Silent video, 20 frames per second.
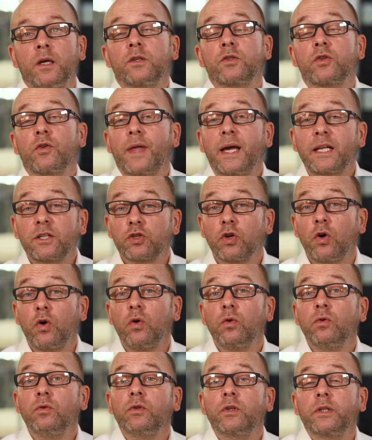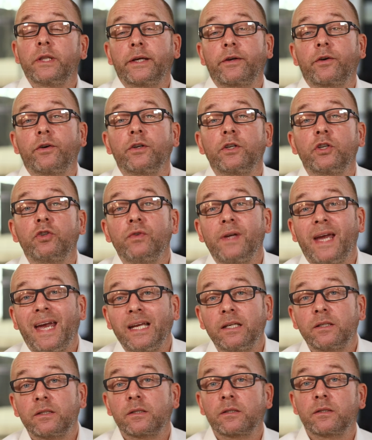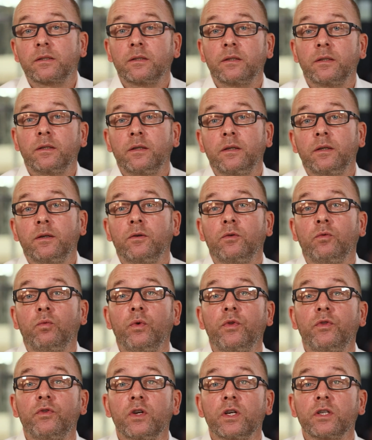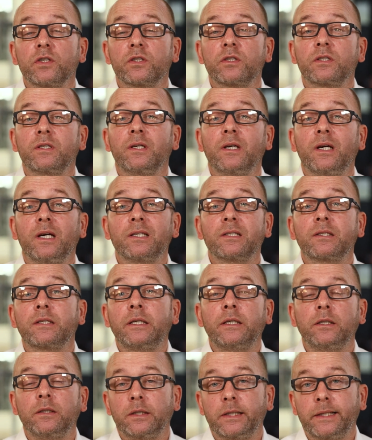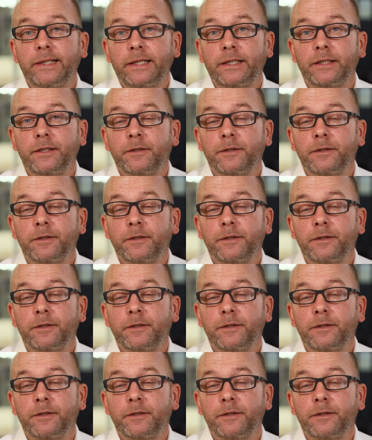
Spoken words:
So that's all ClickLearn creates with just a single click.